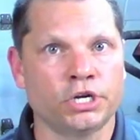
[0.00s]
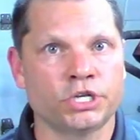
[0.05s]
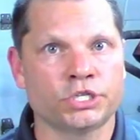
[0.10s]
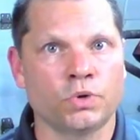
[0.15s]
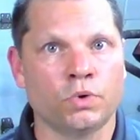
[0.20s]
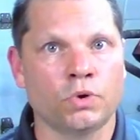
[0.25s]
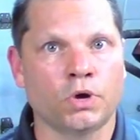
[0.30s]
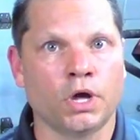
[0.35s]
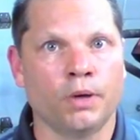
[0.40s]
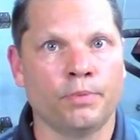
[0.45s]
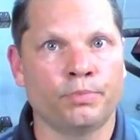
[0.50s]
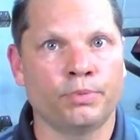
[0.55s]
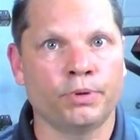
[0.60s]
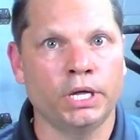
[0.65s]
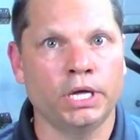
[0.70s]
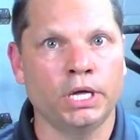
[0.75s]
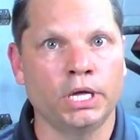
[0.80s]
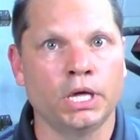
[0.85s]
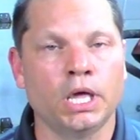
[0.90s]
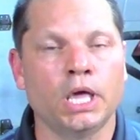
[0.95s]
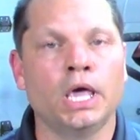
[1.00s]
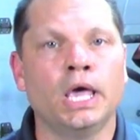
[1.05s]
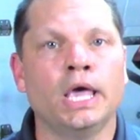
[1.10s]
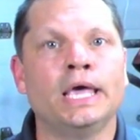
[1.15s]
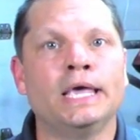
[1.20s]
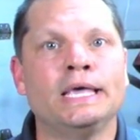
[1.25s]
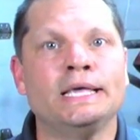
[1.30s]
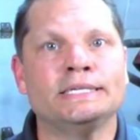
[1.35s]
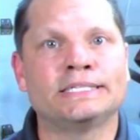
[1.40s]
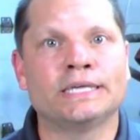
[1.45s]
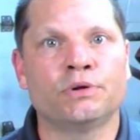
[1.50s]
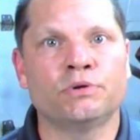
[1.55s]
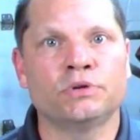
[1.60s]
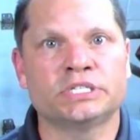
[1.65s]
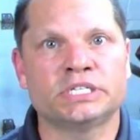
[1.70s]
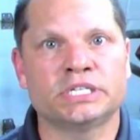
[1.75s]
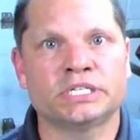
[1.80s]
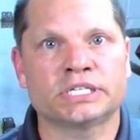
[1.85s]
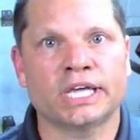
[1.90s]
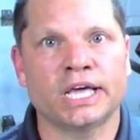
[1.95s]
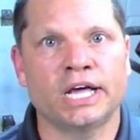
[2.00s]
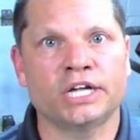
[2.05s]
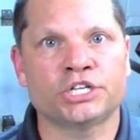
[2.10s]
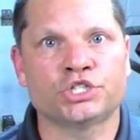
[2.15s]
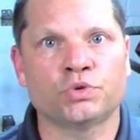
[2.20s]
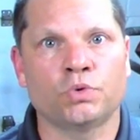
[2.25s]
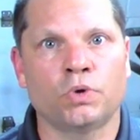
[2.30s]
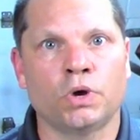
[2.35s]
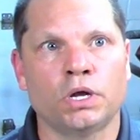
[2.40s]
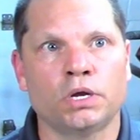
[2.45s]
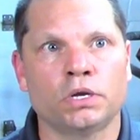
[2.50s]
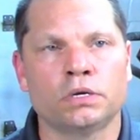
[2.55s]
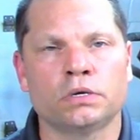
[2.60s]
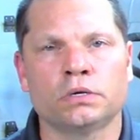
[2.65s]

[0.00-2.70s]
his own company. He's out in Saskatchewan,